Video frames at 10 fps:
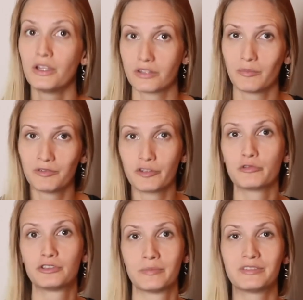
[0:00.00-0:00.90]
some of
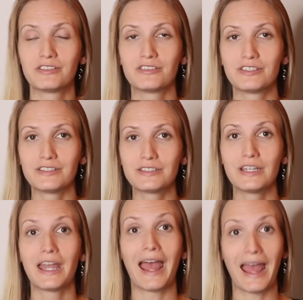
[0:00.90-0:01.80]
those substances
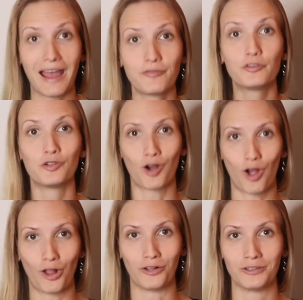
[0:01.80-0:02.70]
after
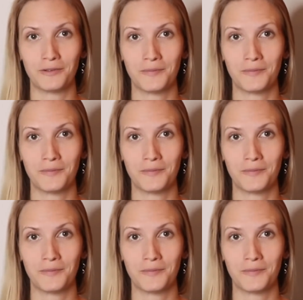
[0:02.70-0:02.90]
all.